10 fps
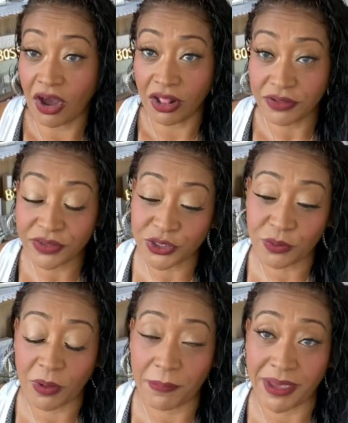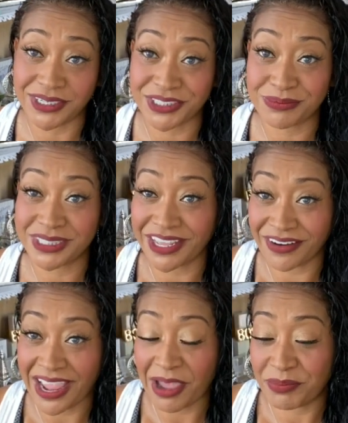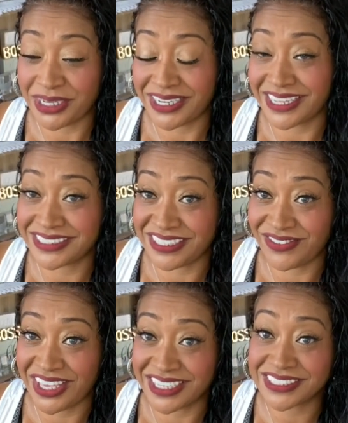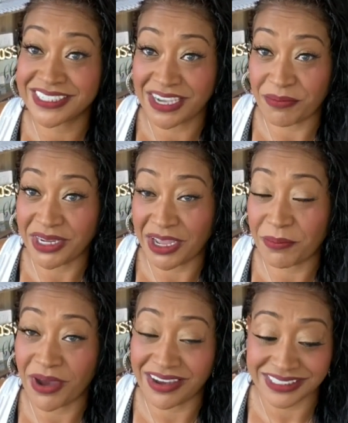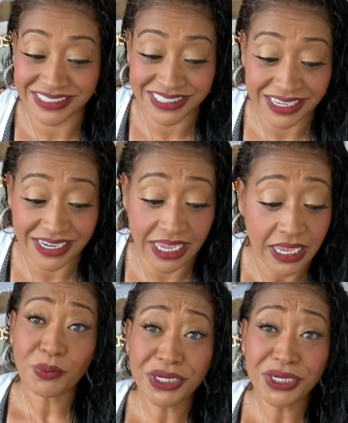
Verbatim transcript: all of the coupon matchups that are happening at CVS coming up on Sunday.